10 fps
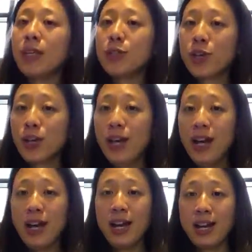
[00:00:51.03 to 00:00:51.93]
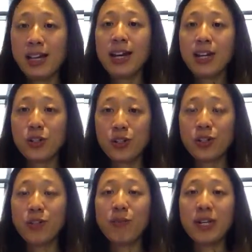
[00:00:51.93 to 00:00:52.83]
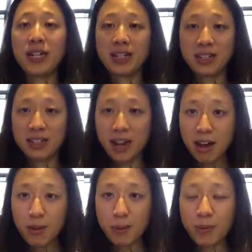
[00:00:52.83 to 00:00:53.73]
So I like to pay taxes now,